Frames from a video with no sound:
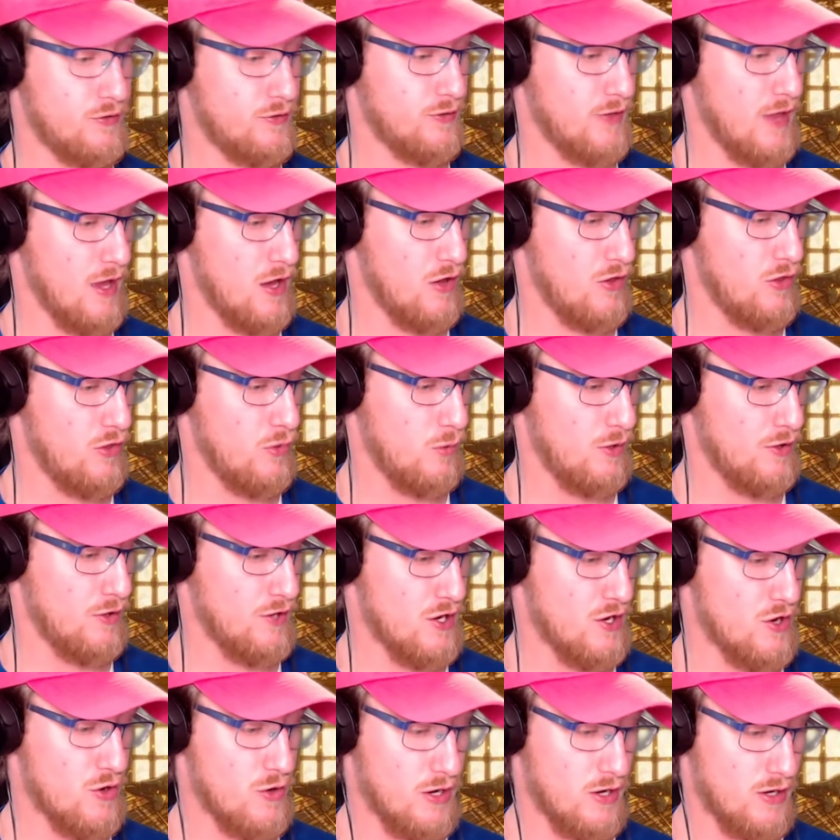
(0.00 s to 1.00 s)
the one that
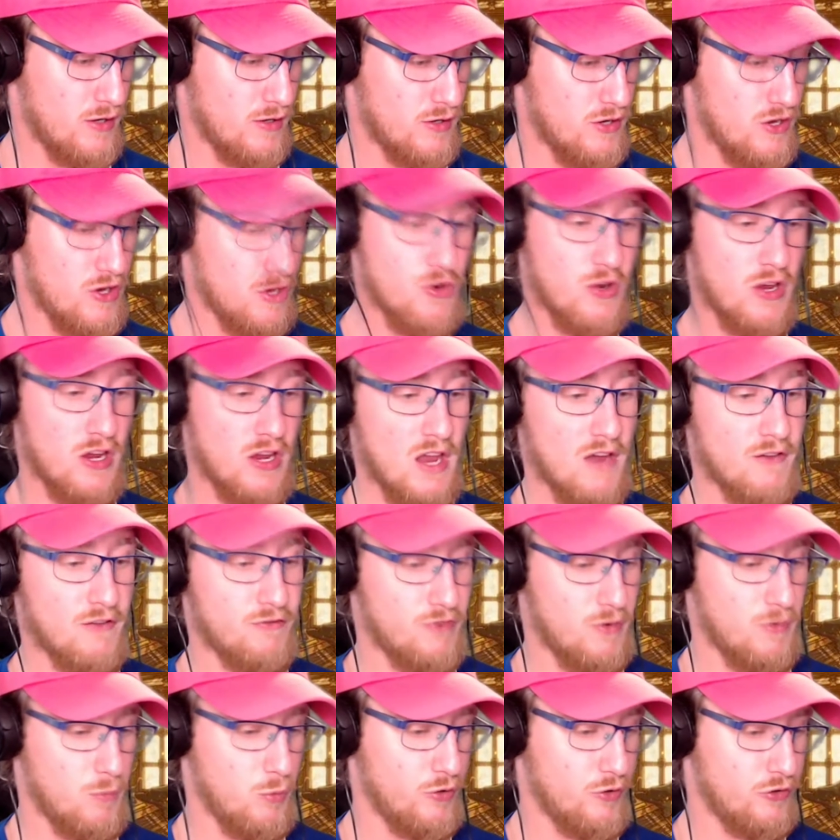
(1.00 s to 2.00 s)
you can get
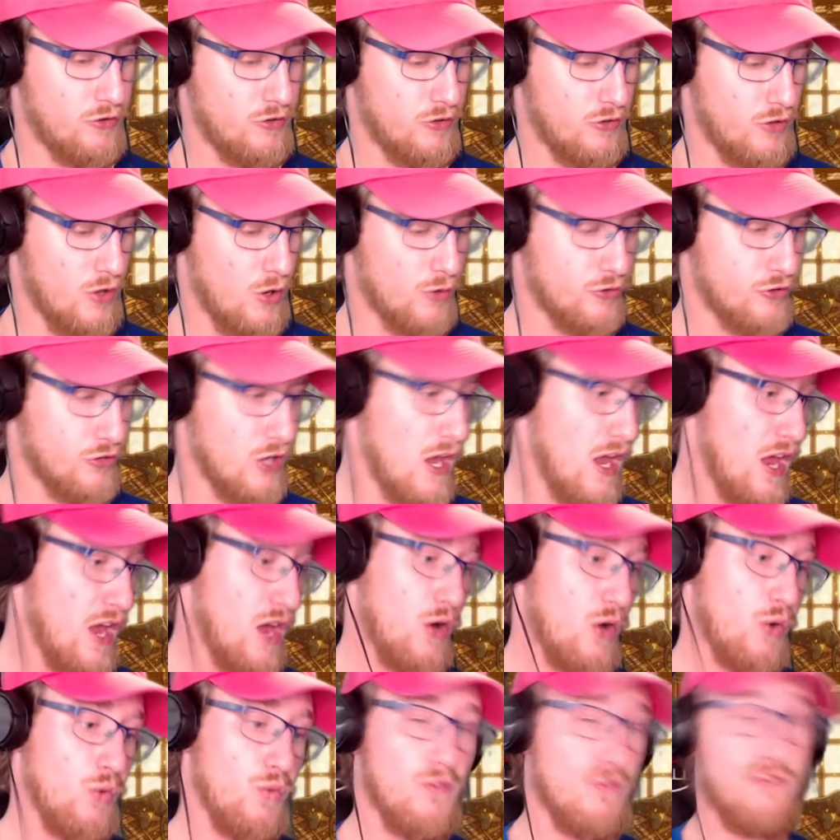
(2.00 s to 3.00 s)
from Wizards of the Coast,
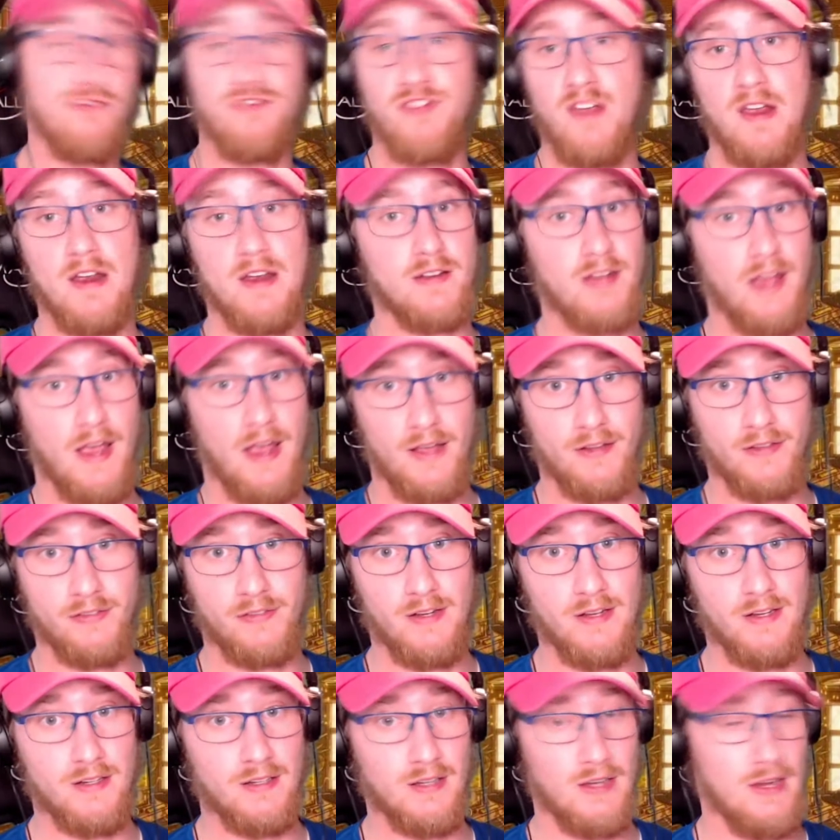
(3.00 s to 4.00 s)

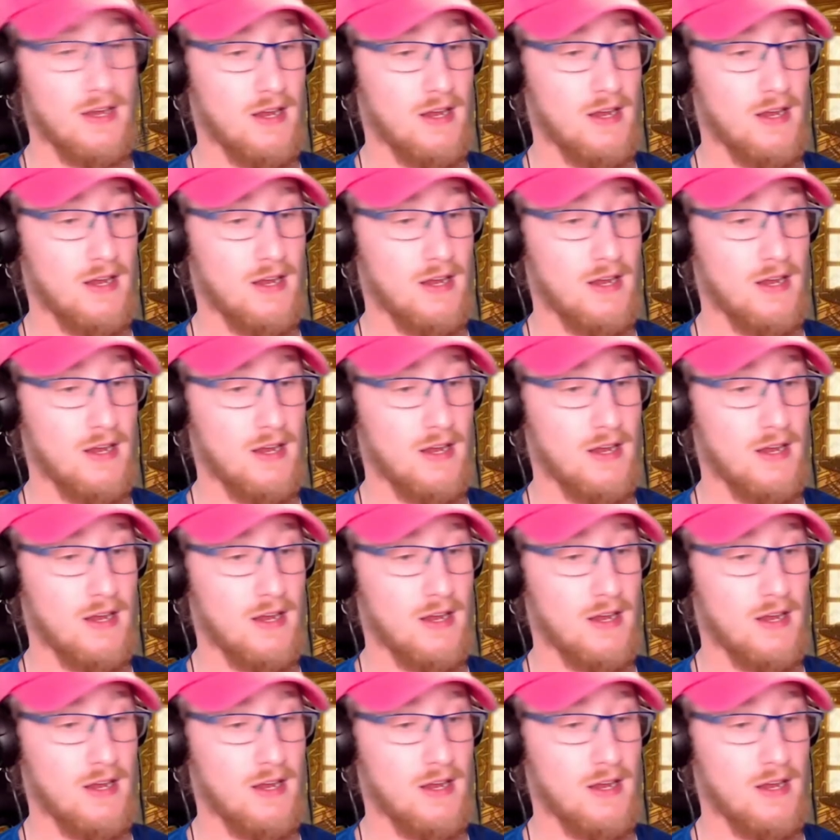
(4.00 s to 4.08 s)
fantastic.